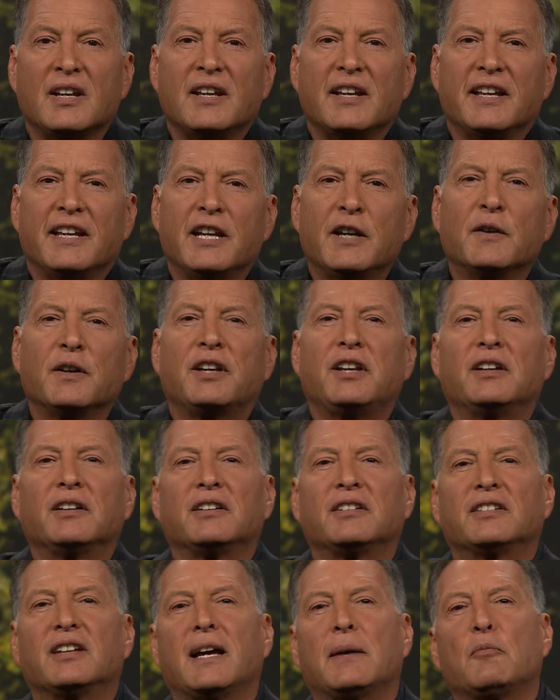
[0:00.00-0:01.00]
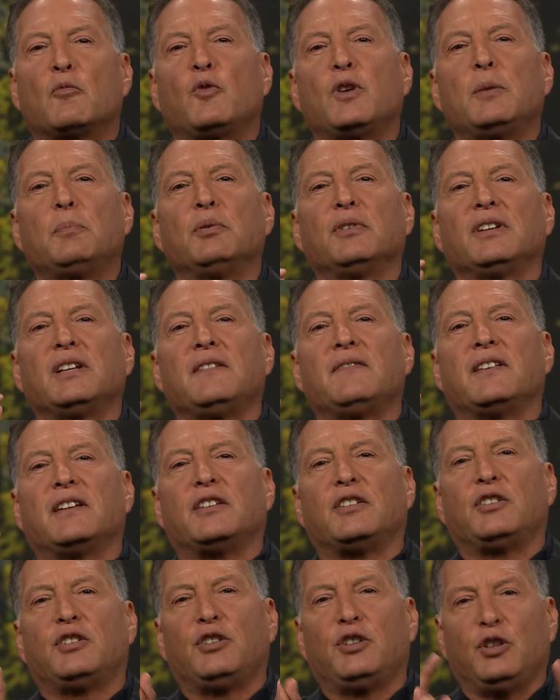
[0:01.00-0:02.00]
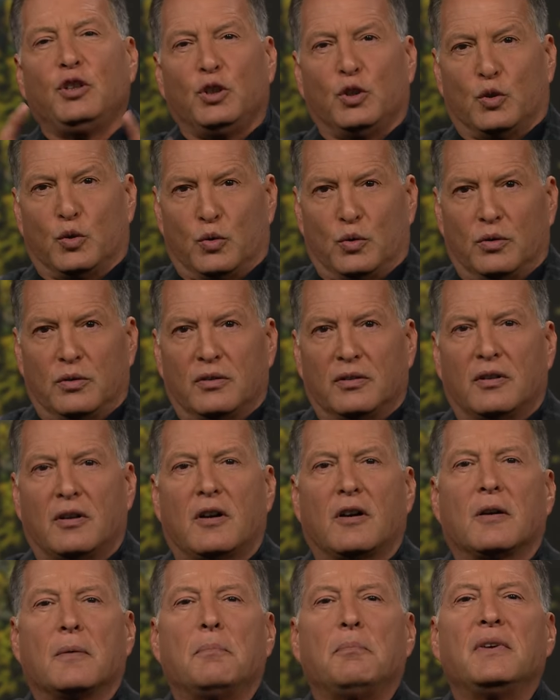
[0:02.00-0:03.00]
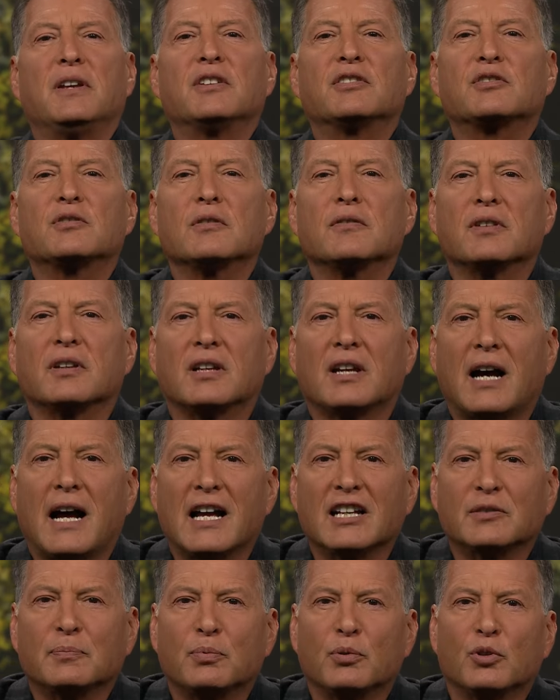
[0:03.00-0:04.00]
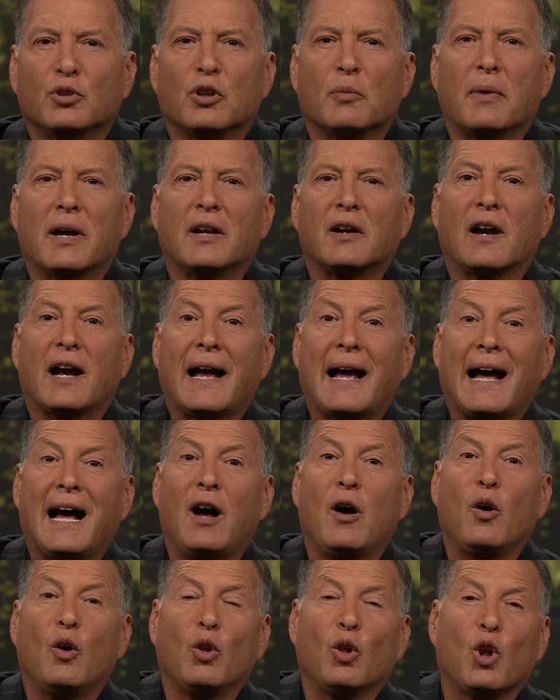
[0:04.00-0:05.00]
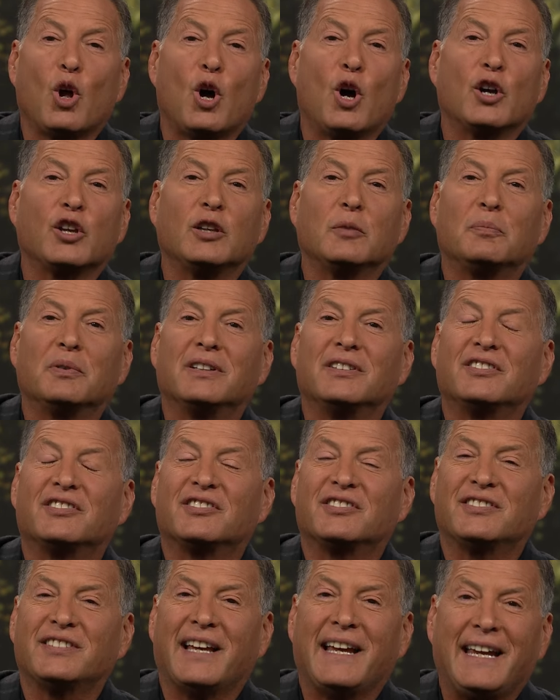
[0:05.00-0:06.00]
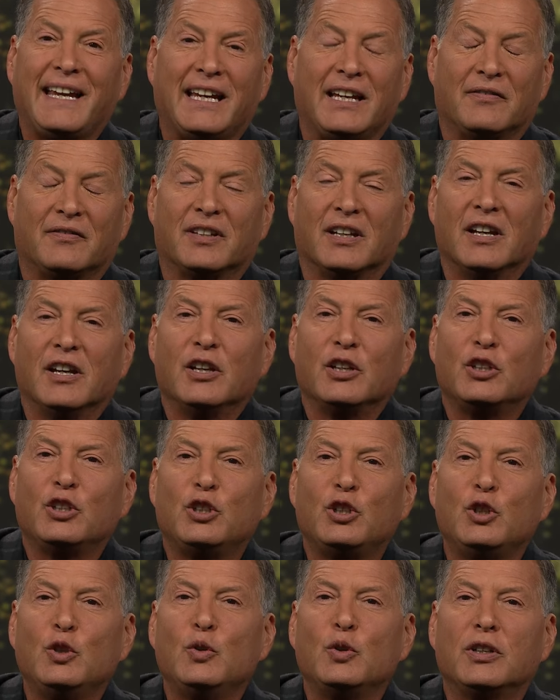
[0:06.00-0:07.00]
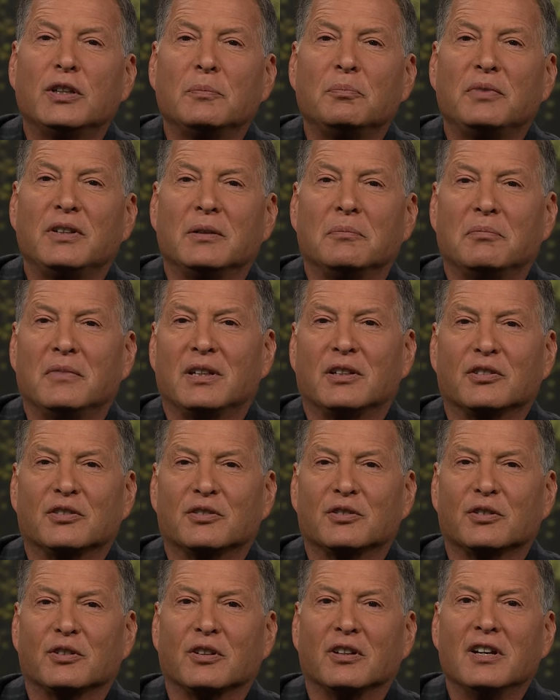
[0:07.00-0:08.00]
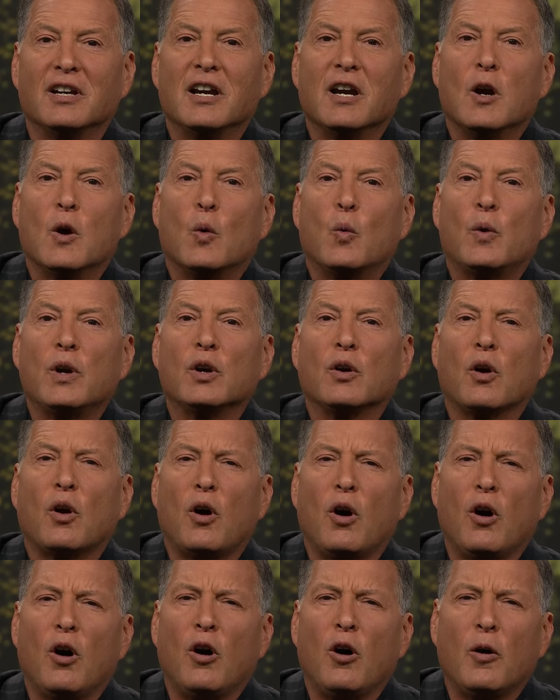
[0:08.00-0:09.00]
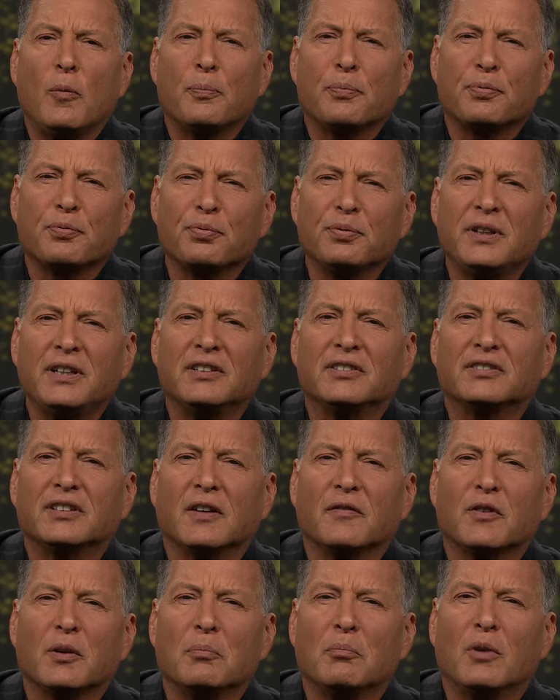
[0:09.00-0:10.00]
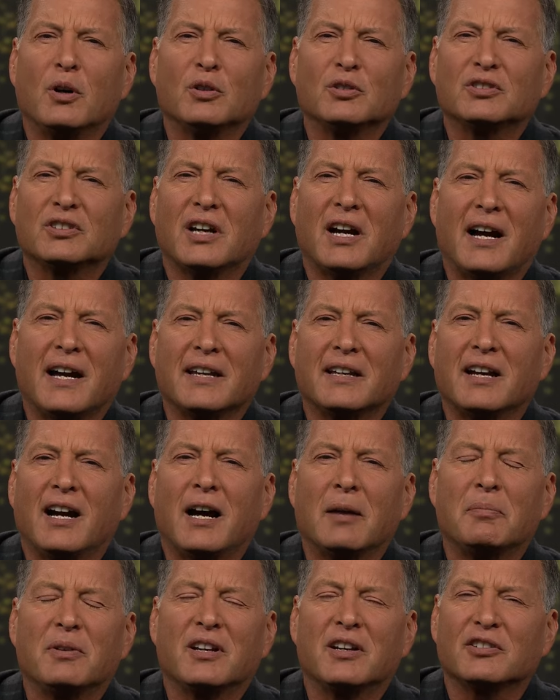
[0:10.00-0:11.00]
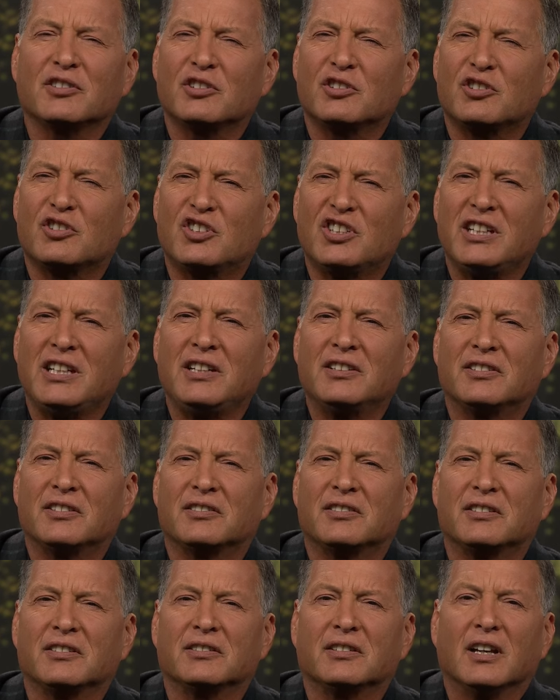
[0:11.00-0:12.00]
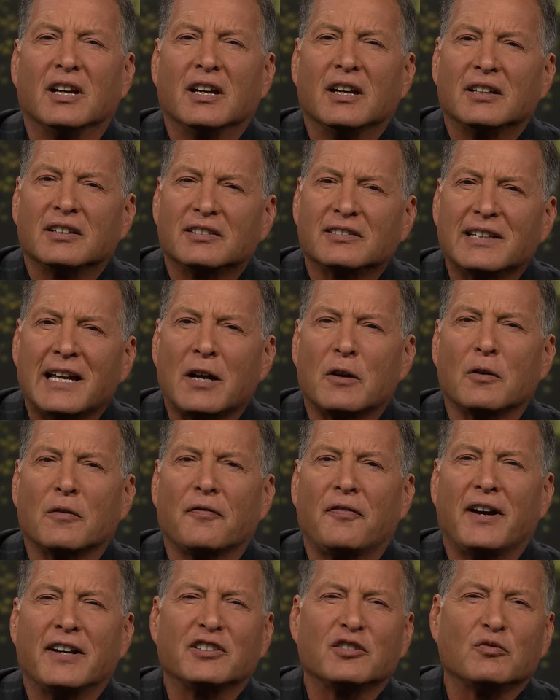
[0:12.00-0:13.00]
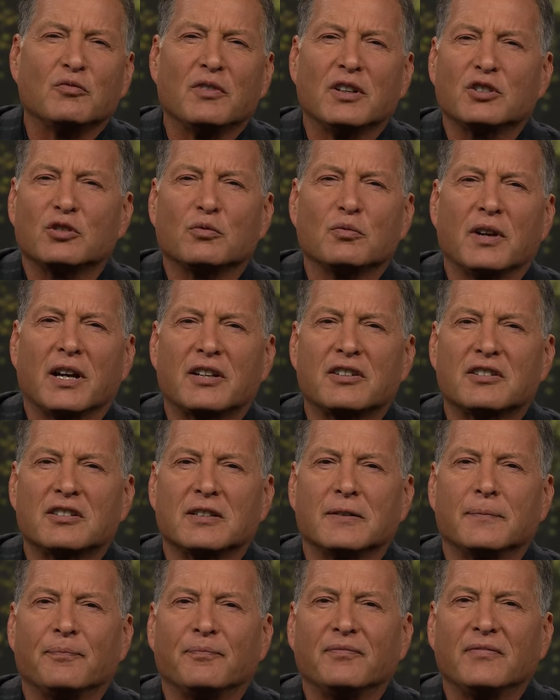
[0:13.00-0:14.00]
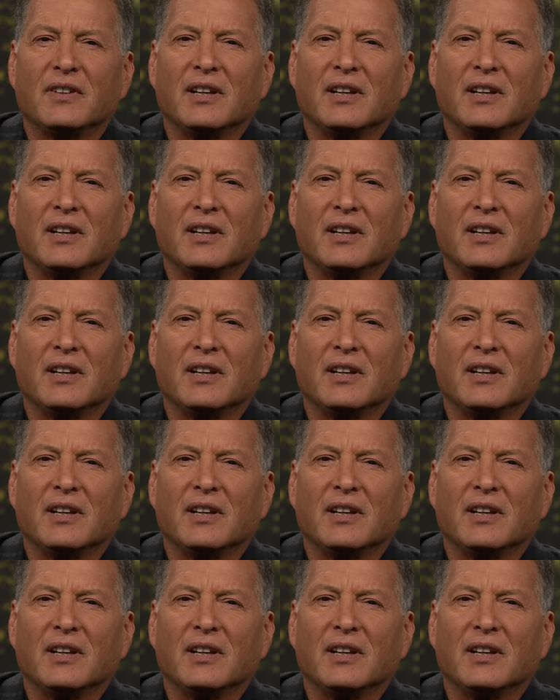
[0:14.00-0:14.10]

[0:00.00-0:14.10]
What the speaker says: Here at Healing Time, we believe that you are a minister of the gospel. No matter how long you've been saved, you can be a minister. We are all priests of the Most High God because of Jesus' sacrifice and resurrection.